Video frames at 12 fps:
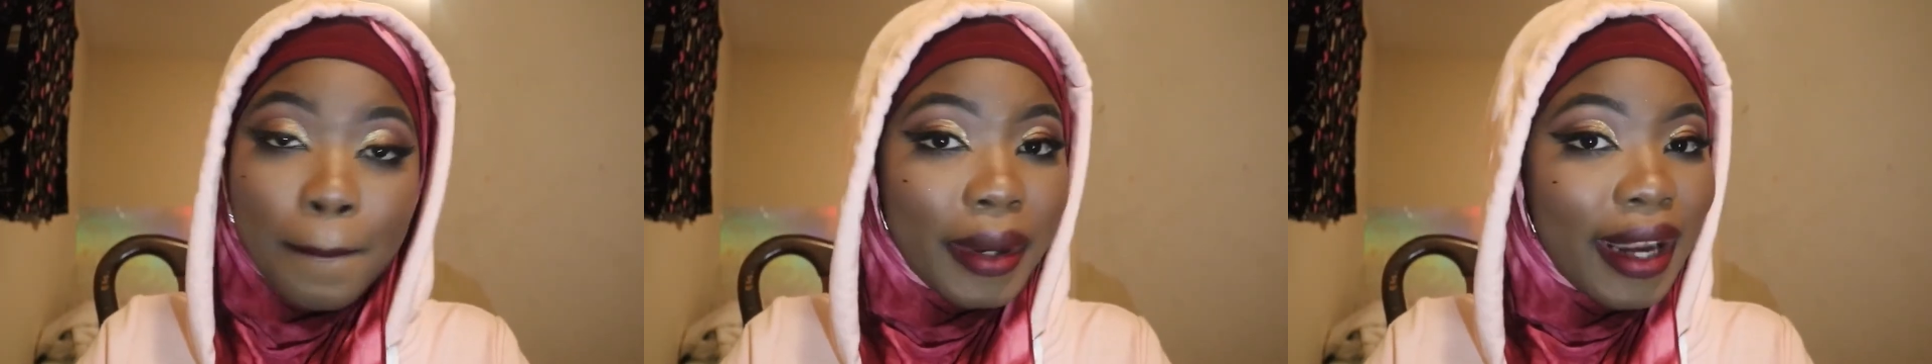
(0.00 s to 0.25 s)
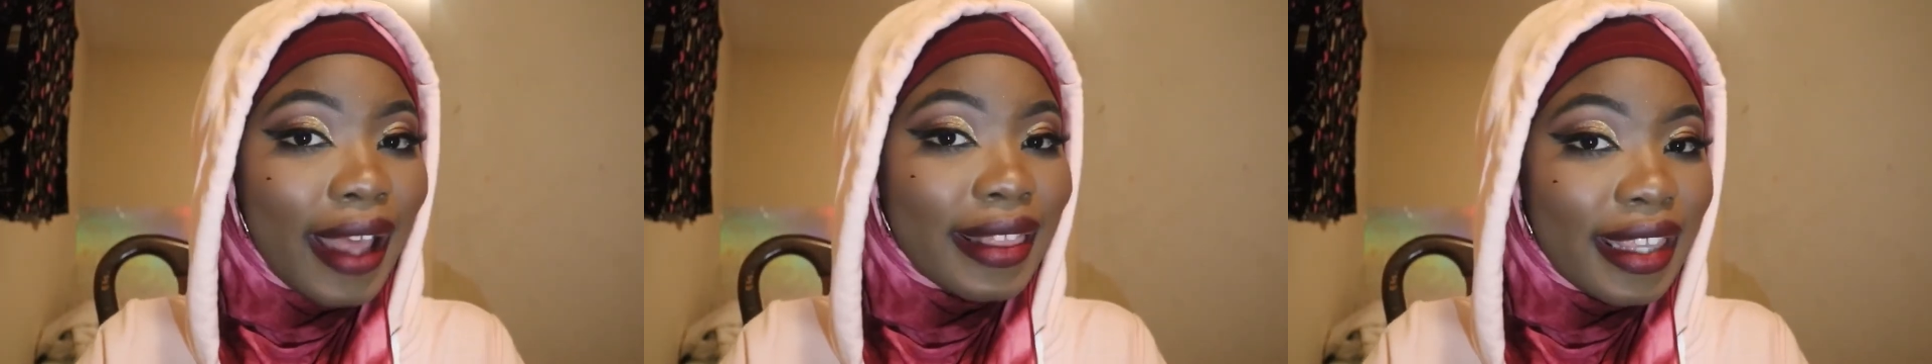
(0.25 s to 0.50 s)

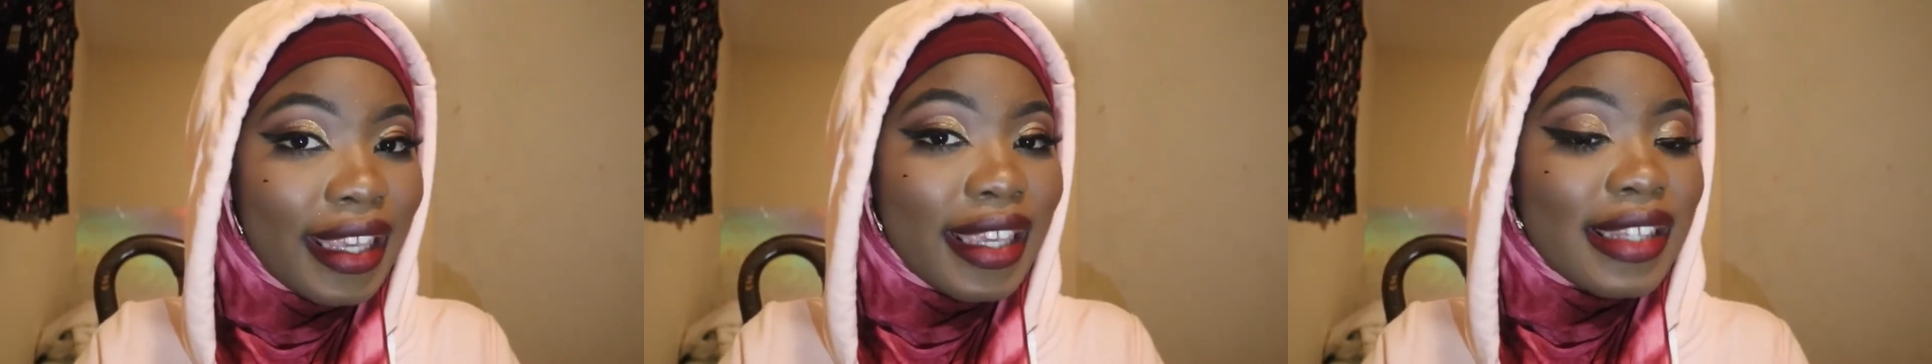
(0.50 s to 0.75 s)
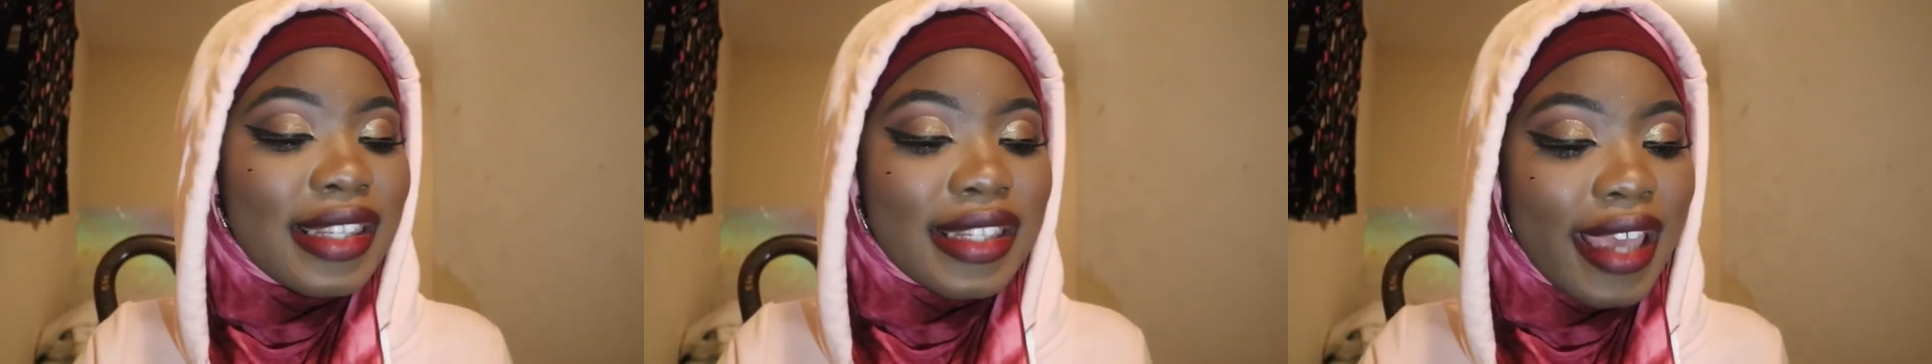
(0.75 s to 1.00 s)
but I
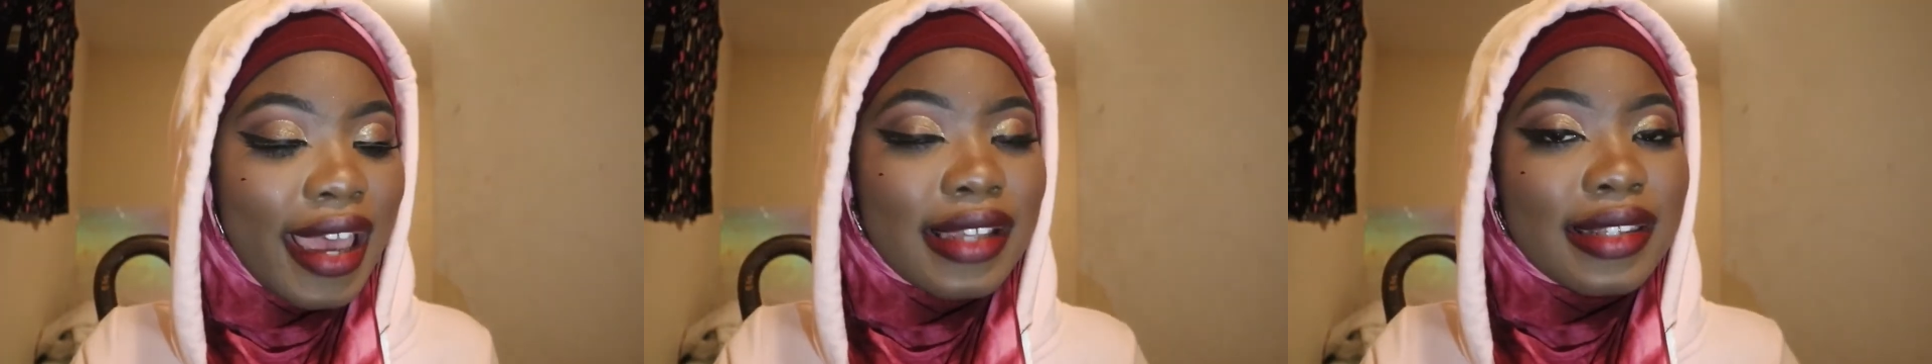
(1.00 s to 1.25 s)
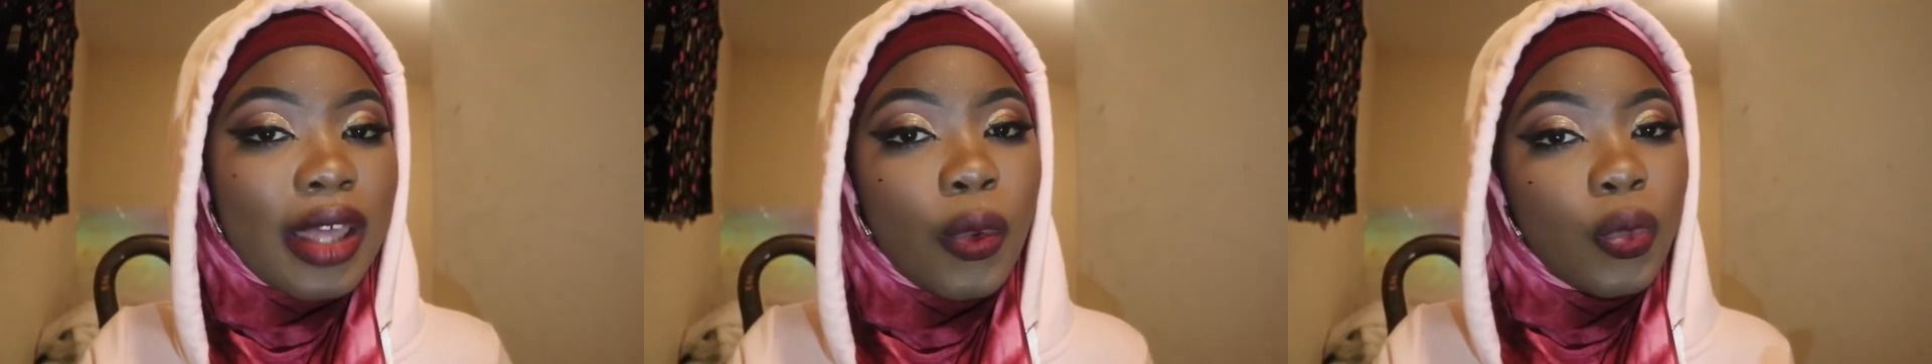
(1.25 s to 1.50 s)
think it's a
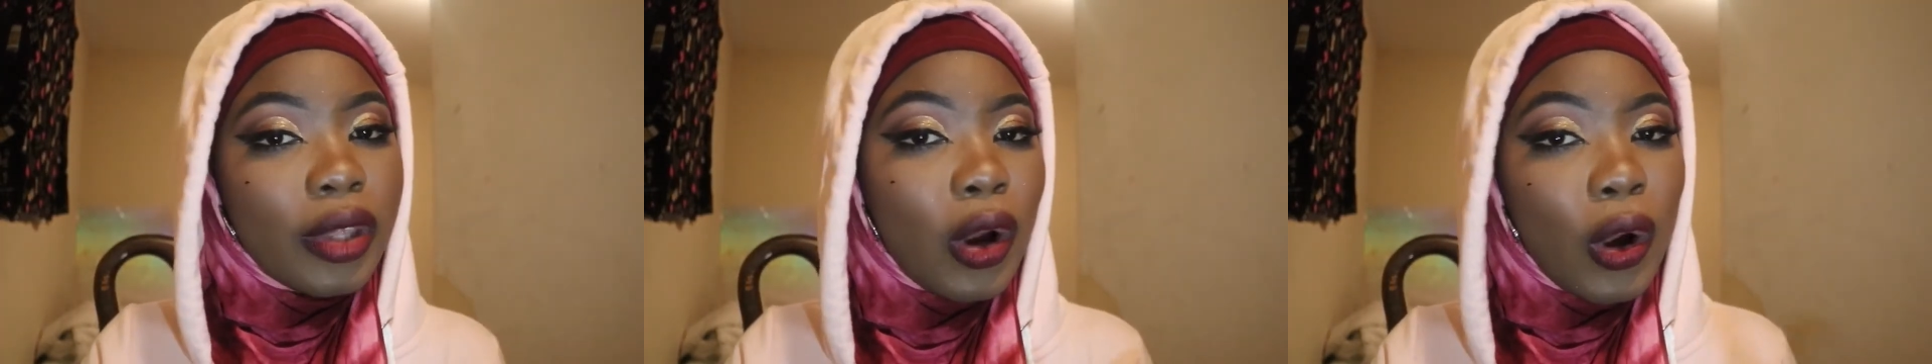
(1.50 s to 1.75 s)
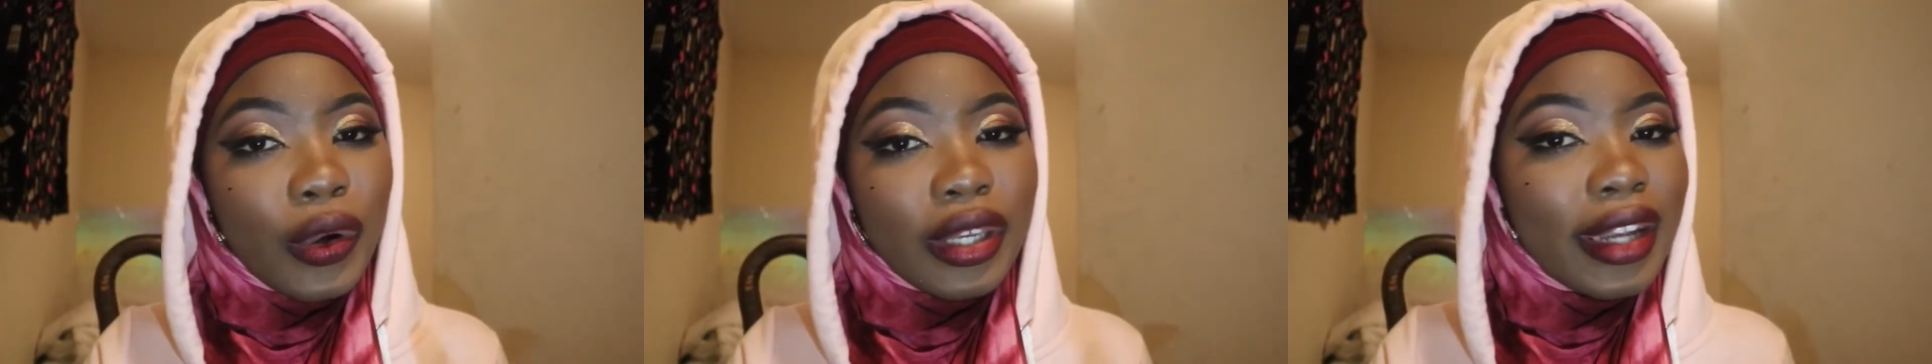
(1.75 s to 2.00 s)
task that we
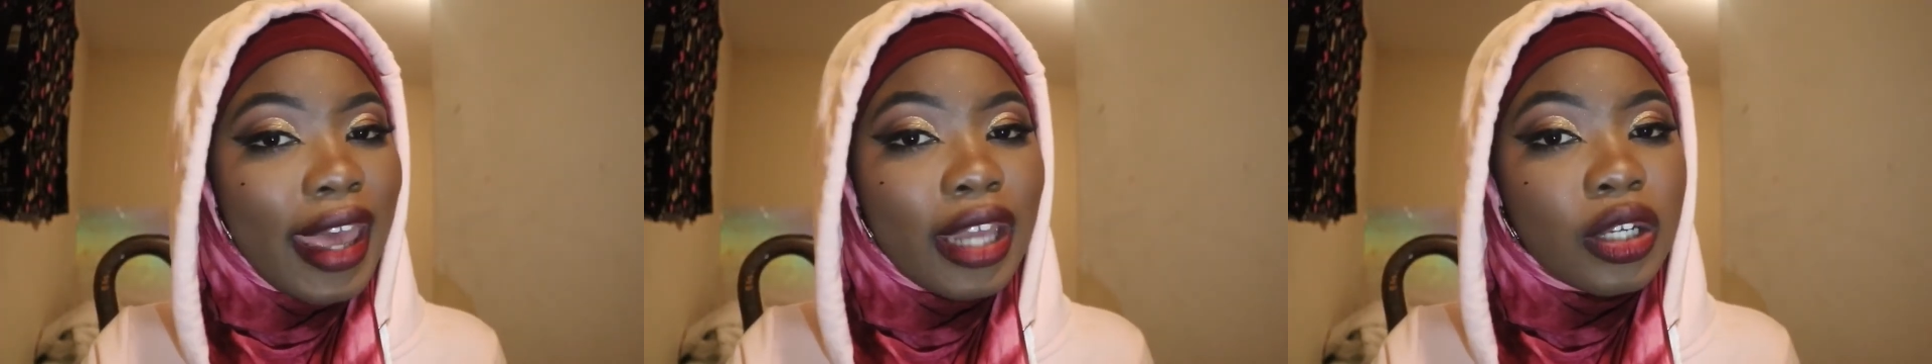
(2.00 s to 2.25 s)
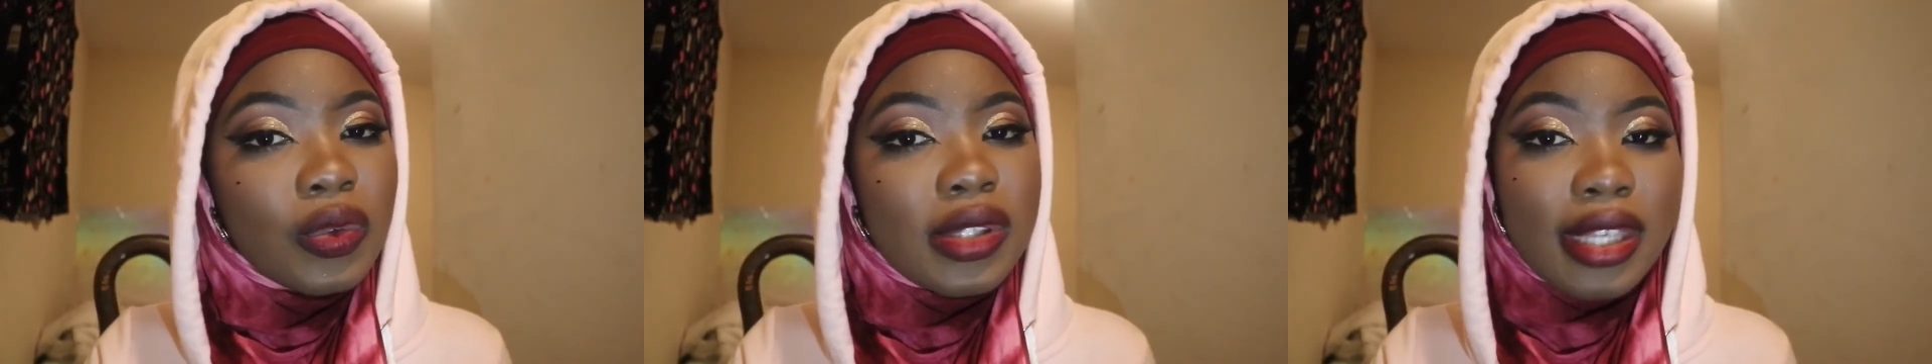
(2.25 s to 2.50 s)
all can
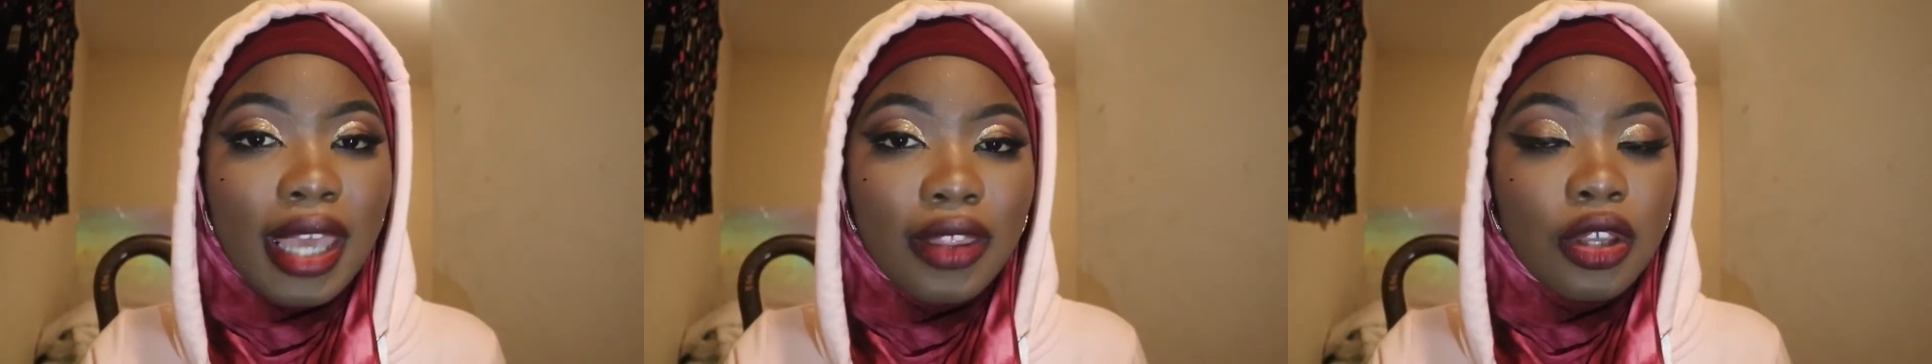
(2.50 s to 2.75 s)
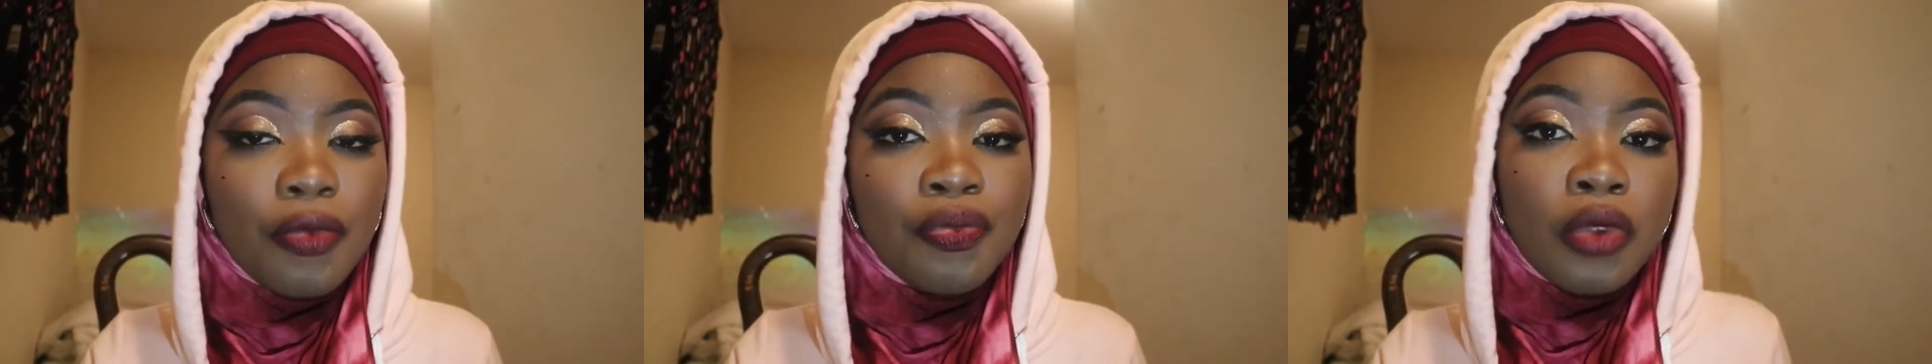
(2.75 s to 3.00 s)
handle
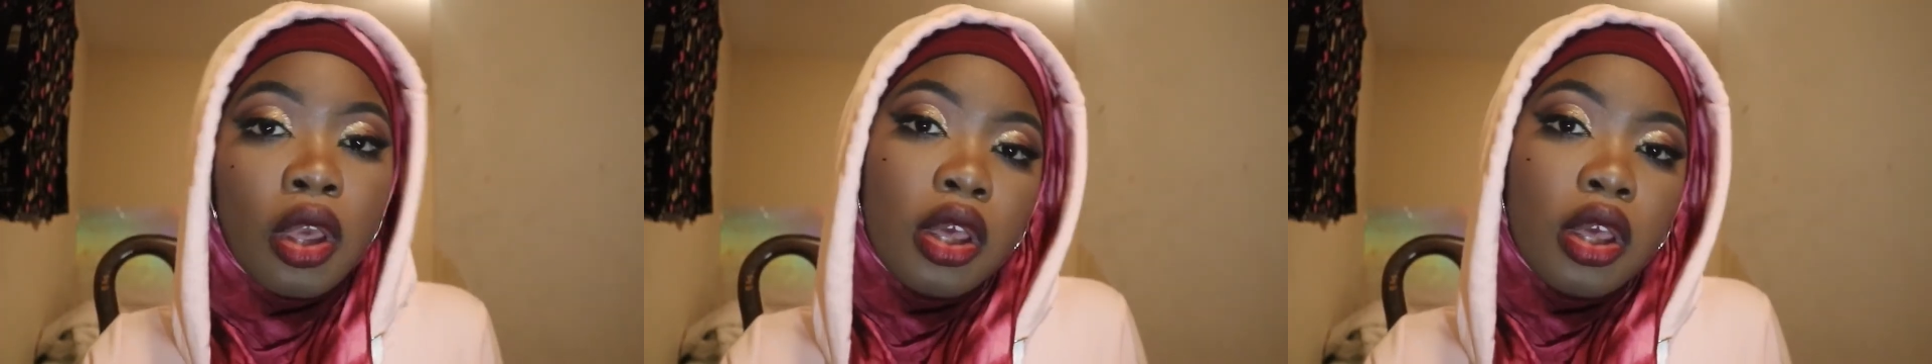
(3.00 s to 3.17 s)
together.